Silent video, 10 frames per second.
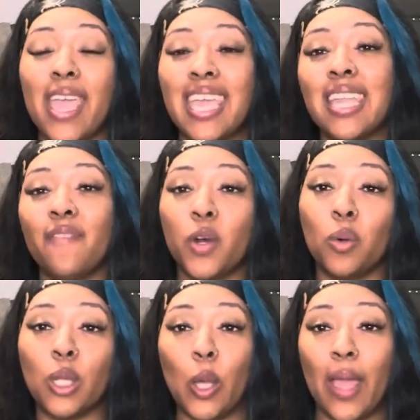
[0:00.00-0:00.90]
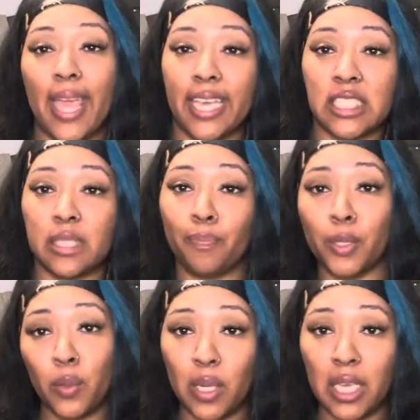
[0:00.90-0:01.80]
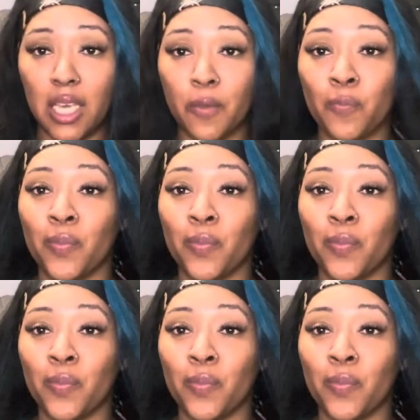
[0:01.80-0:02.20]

Envo Glow X Beauty